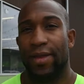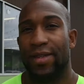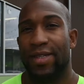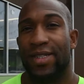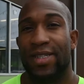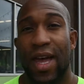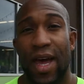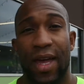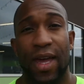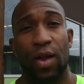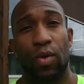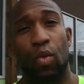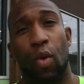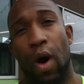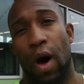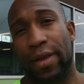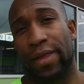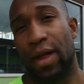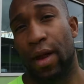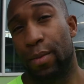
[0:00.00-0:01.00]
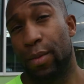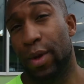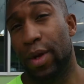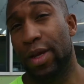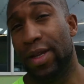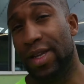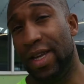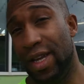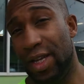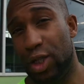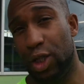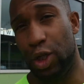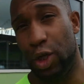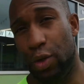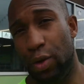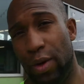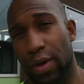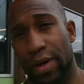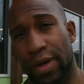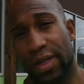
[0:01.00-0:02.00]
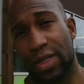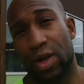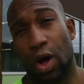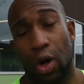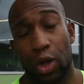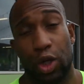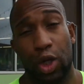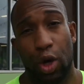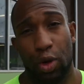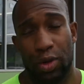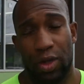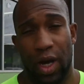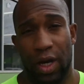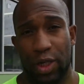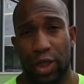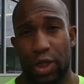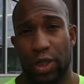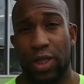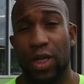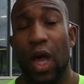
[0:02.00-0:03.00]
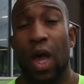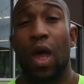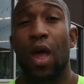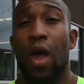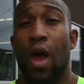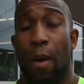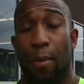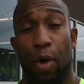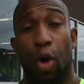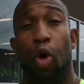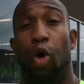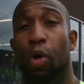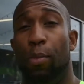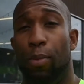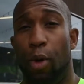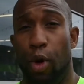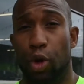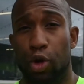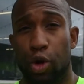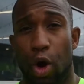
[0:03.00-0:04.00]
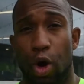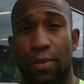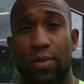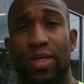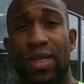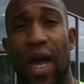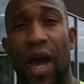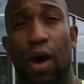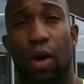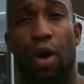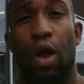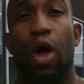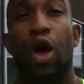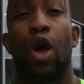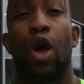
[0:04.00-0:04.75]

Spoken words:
the second WOD that I'm going to teach you is called toe touches. I'm going to hold both arms out,